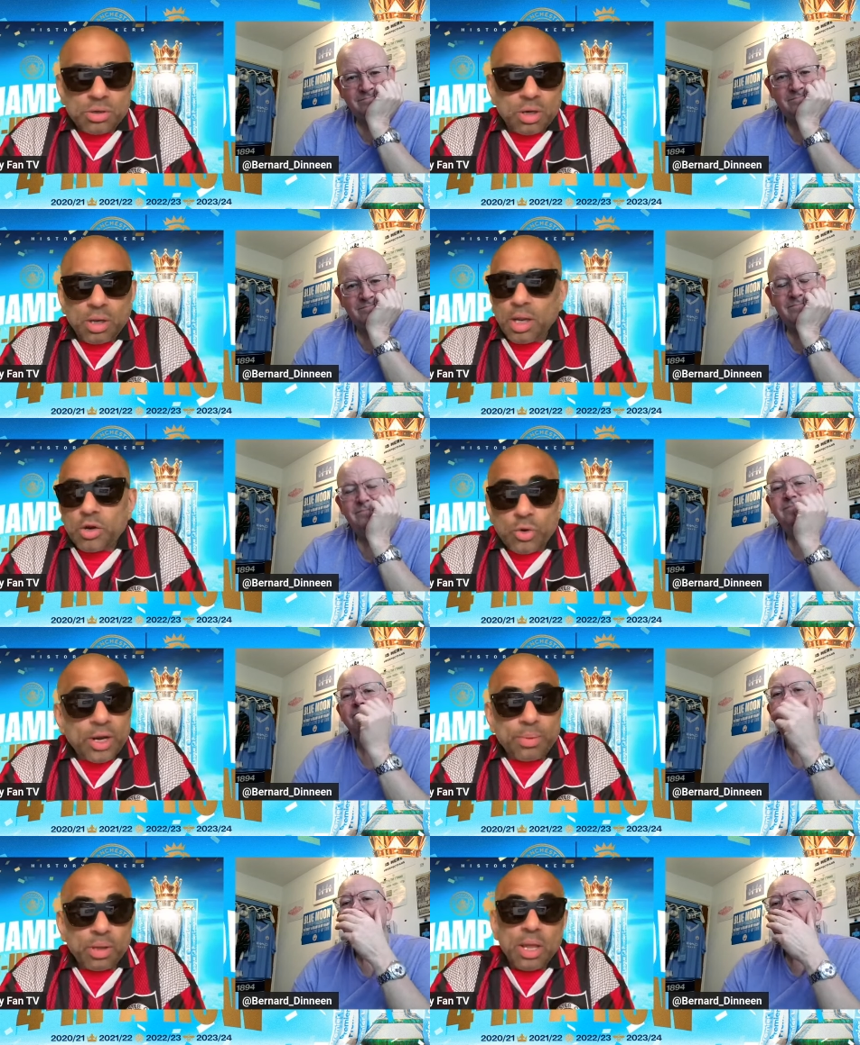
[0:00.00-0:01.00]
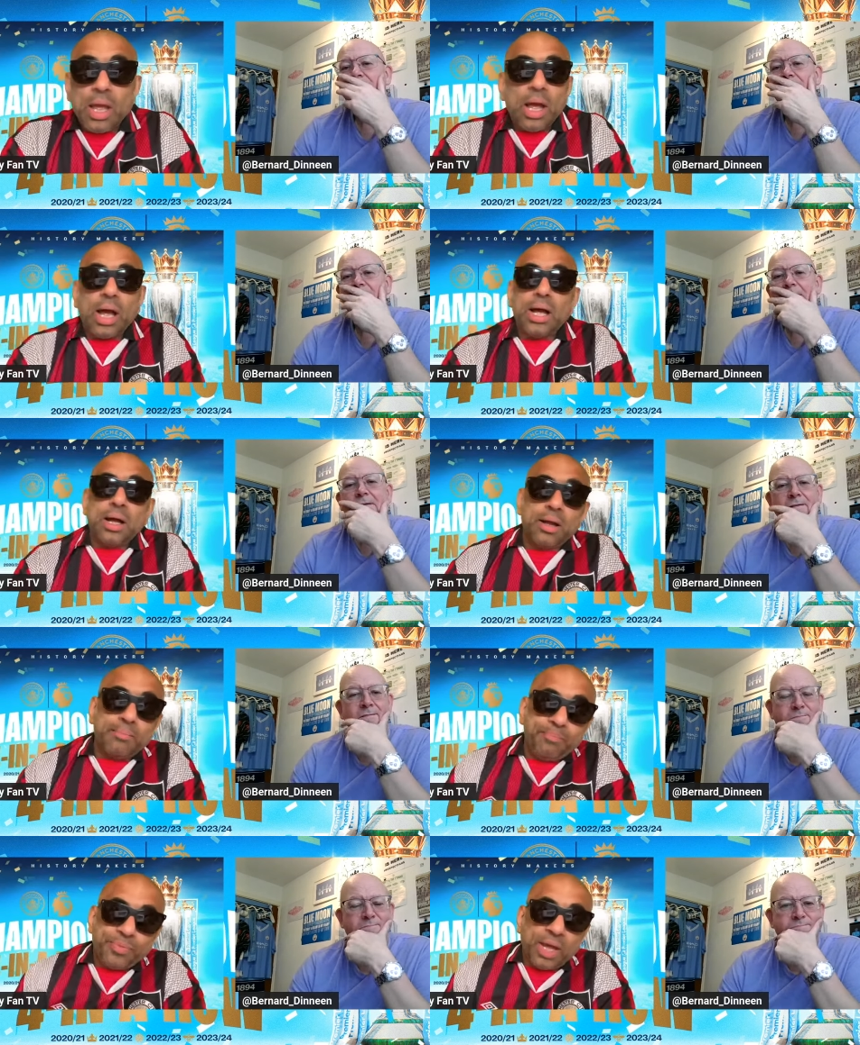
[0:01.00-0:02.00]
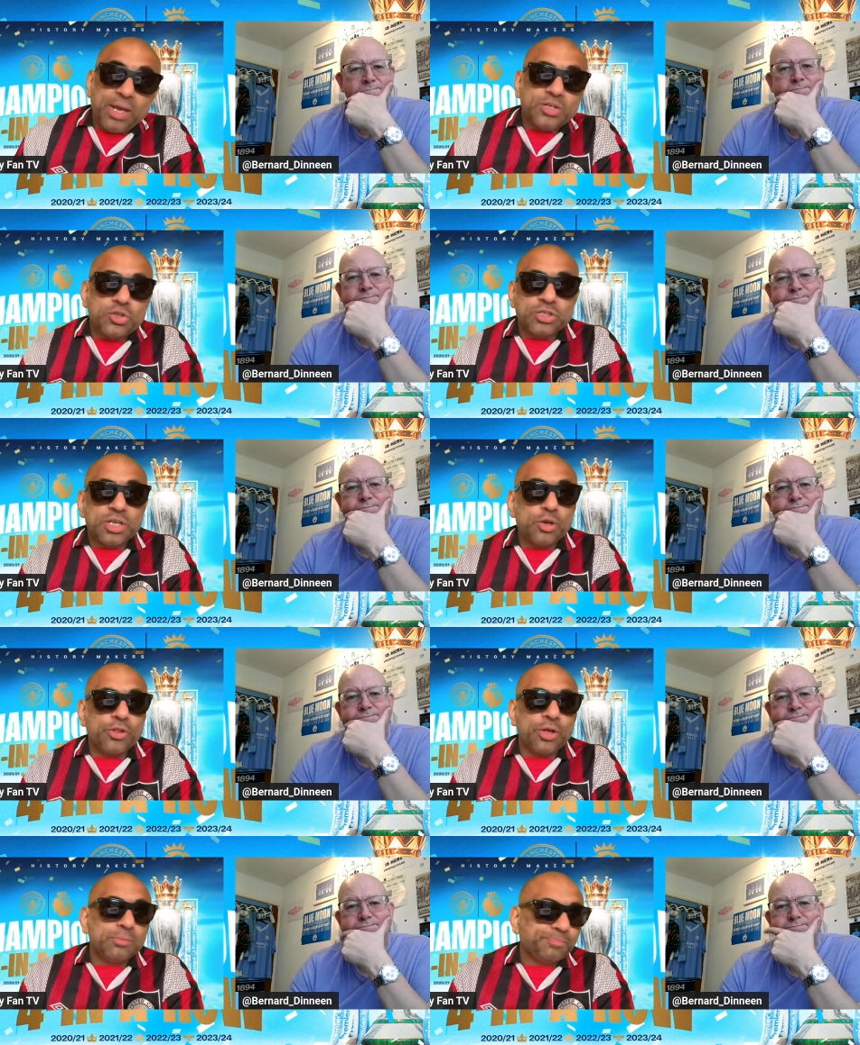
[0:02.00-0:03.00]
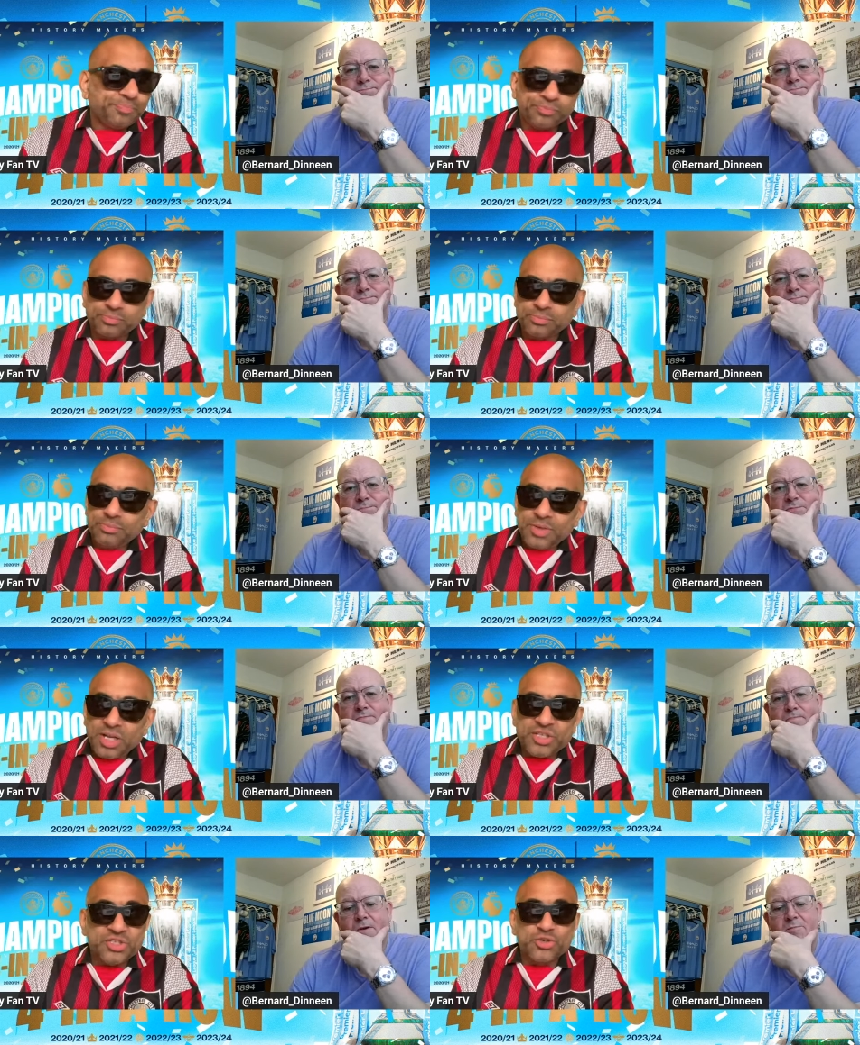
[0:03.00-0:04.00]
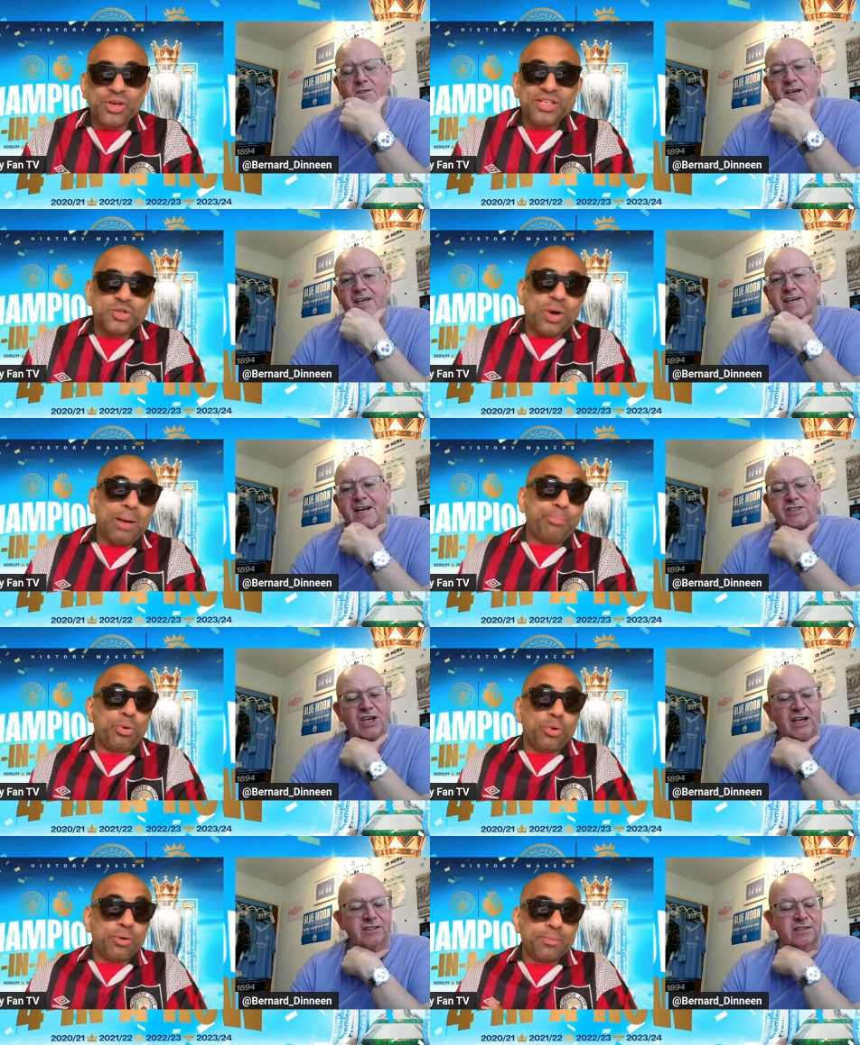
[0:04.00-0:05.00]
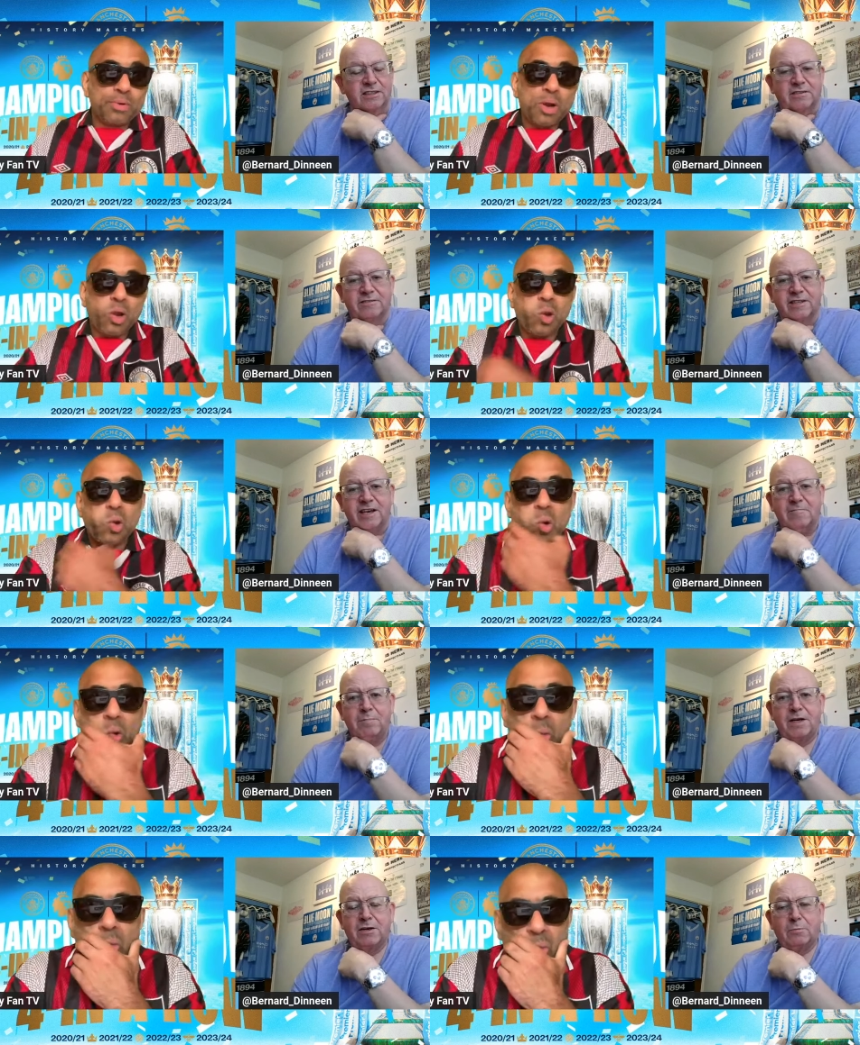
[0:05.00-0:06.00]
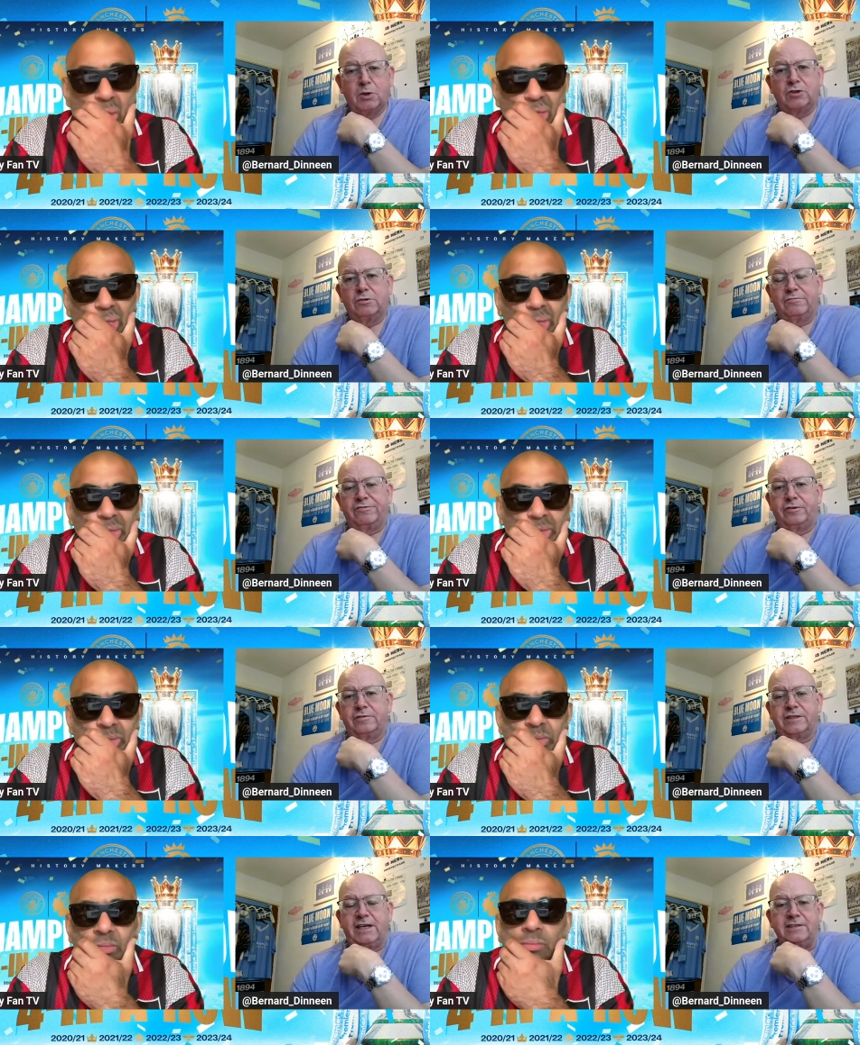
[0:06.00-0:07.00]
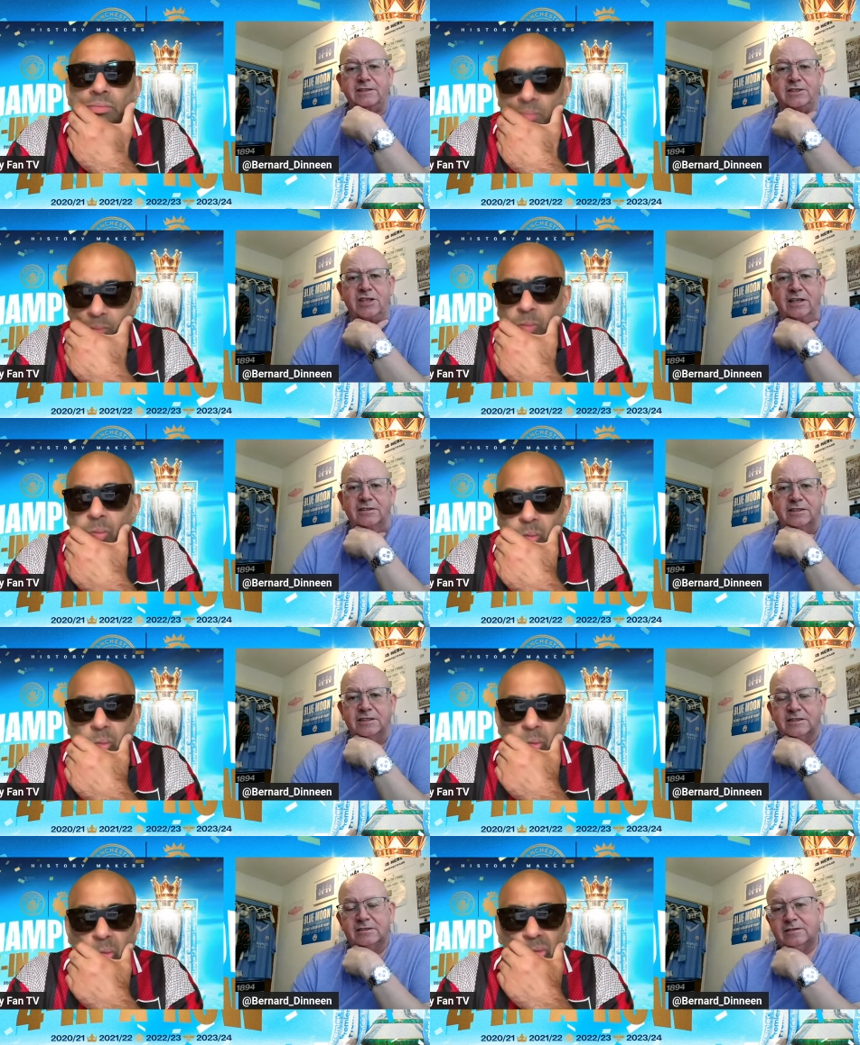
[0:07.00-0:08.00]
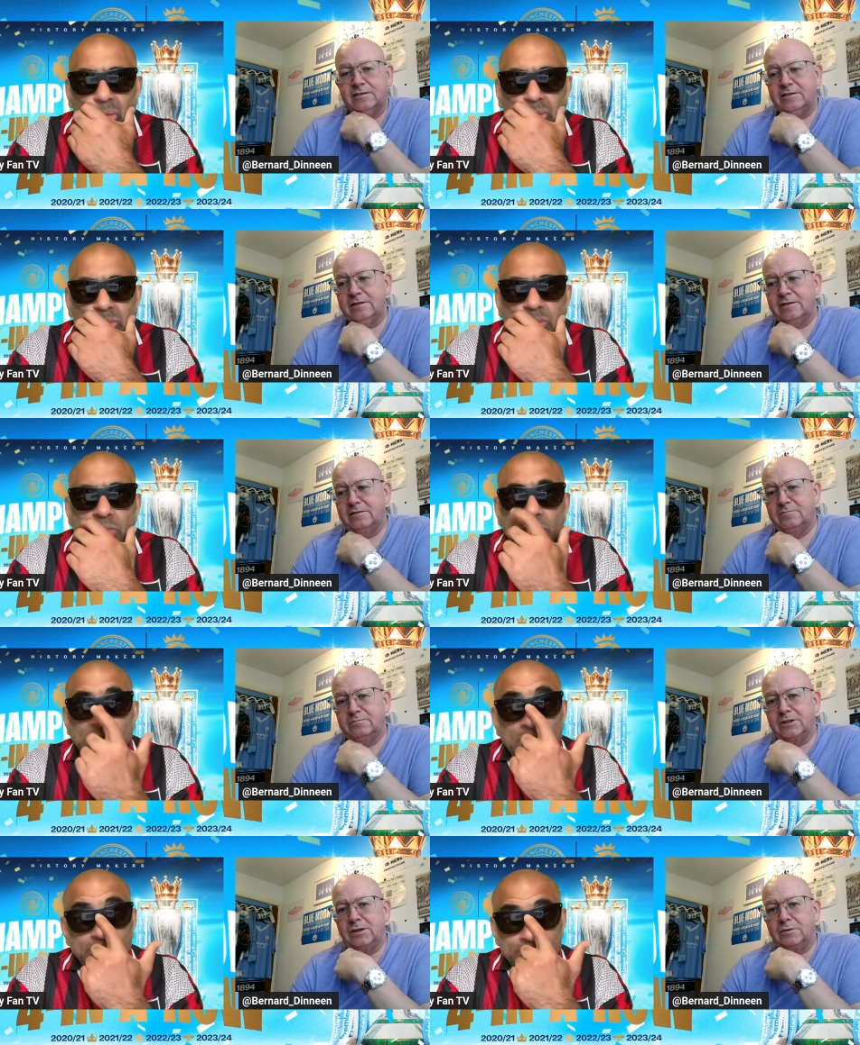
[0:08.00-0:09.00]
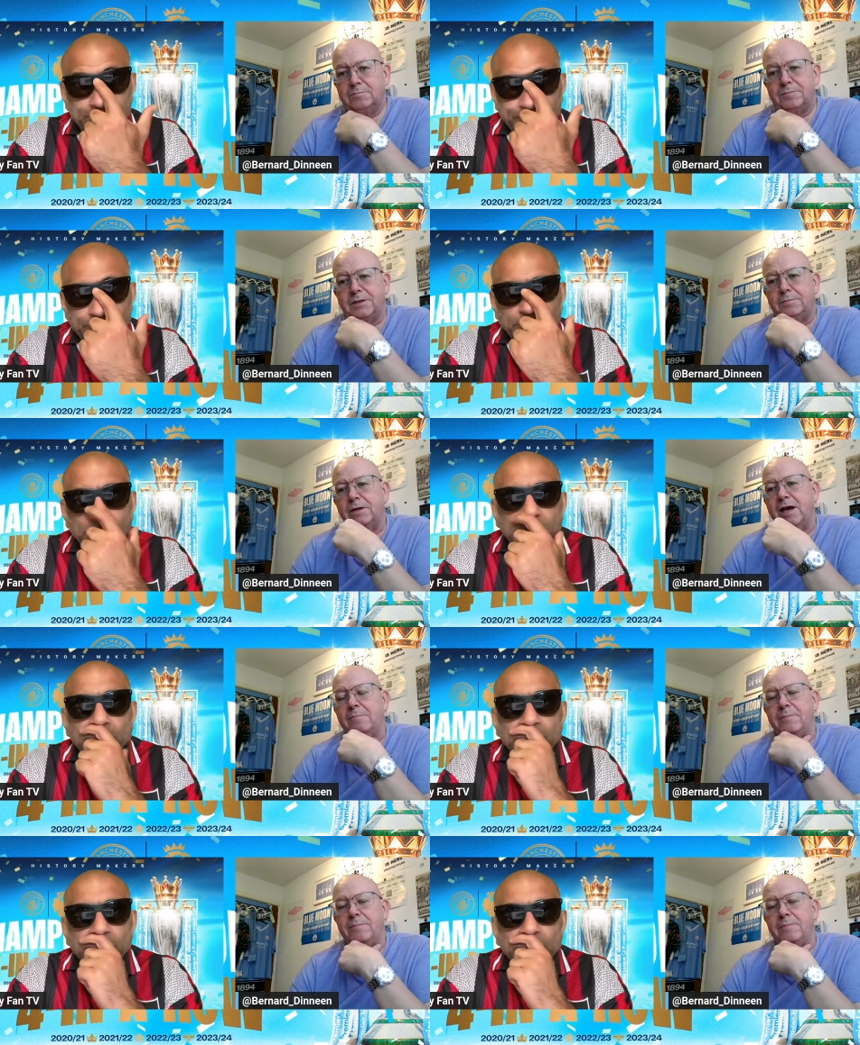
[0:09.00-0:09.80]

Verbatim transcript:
Speaker 1: incredible. And it's just another string.
Speaker 2: We take our chances. You say Big Lummox up front takes his chances, you know, and people like